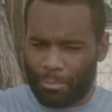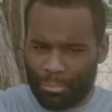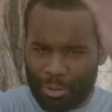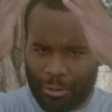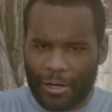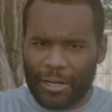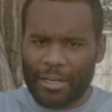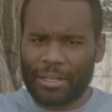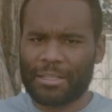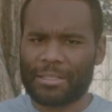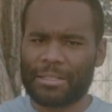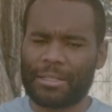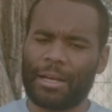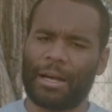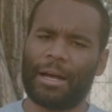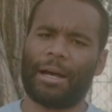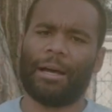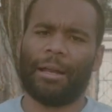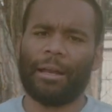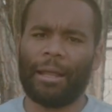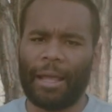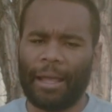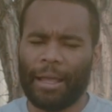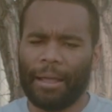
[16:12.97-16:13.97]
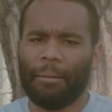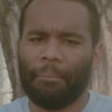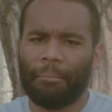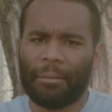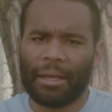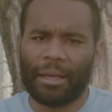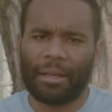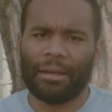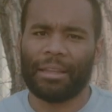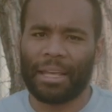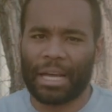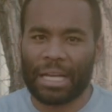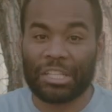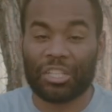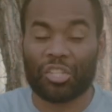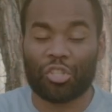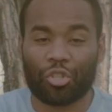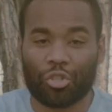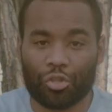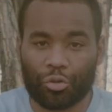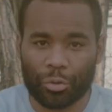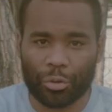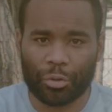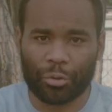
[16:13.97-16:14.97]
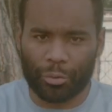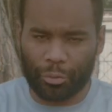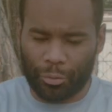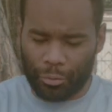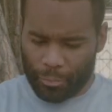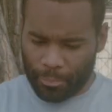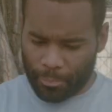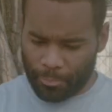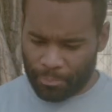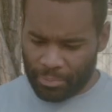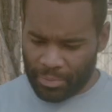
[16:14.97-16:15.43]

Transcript: praise God. Amen. That's true.